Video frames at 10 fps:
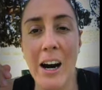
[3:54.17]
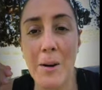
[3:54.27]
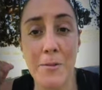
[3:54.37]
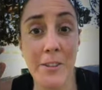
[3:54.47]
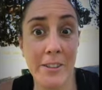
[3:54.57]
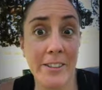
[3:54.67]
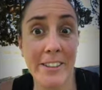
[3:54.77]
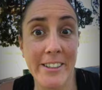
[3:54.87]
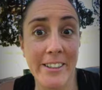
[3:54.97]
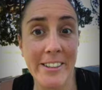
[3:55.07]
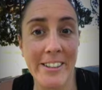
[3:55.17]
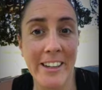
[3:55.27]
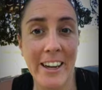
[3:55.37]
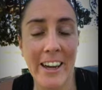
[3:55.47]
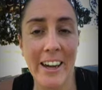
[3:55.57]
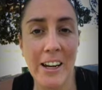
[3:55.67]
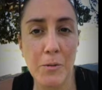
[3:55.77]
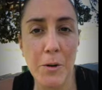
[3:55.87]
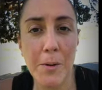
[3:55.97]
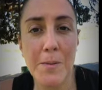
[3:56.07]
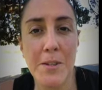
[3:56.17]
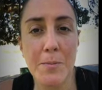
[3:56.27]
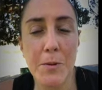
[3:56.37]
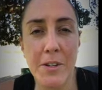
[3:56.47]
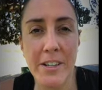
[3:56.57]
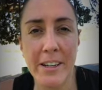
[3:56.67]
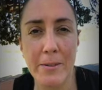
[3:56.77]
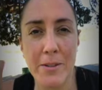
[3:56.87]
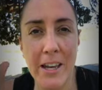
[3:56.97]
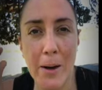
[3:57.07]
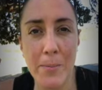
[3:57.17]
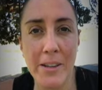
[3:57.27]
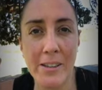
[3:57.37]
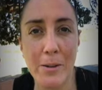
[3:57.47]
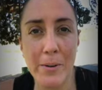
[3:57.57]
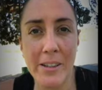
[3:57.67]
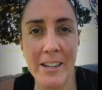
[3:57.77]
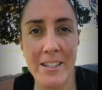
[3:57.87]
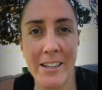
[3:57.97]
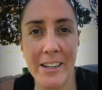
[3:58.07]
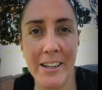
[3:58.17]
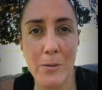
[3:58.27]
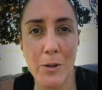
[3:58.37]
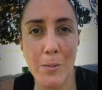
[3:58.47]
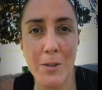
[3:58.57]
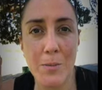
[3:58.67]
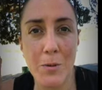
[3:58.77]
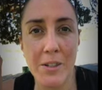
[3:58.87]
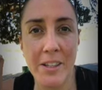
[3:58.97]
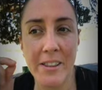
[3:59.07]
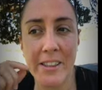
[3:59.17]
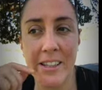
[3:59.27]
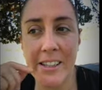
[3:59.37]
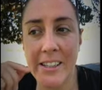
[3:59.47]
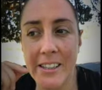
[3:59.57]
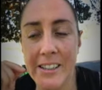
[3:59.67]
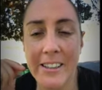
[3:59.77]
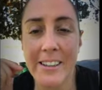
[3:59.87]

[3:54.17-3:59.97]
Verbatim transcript: I'm feeling good. And I woke up this morning. It was happening a little bit last night, and I woke up this morning and thinking,